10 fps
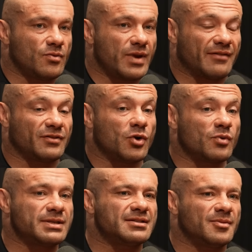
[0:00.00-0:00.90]
We have no
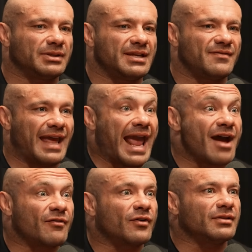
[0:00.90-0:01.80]
reason to believe they
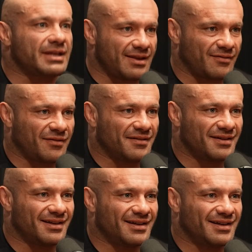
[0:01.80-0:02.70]
ever leave.
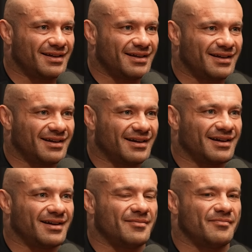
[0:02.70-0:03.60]

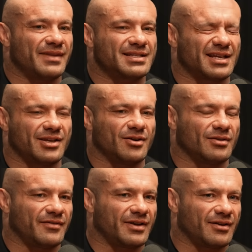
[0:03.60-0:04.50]
Um, it's like, you know,
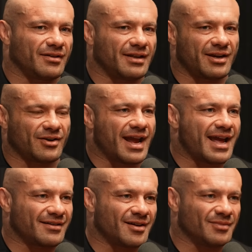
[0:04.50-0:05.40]
living your, letting your
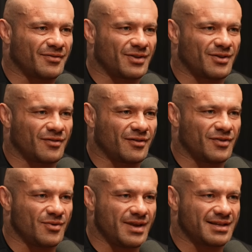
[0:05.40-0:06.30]
aunt come live with you for a
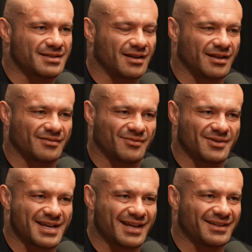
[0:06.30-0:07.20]
few weeks and like,
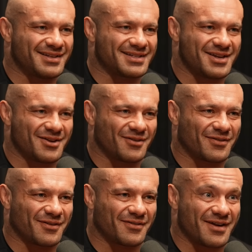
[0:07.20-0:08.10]
well, Aunt Linda's here
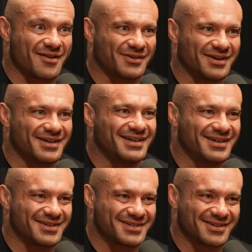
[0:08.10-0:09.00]
for forever.
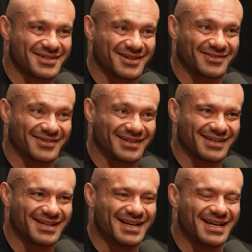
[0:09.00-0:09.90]
Here's our
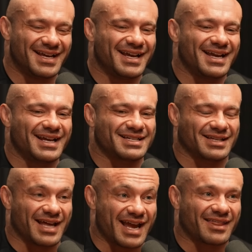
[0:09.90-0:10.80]
children. It's
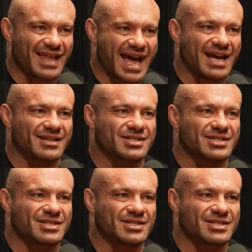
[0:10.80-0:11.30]
like that.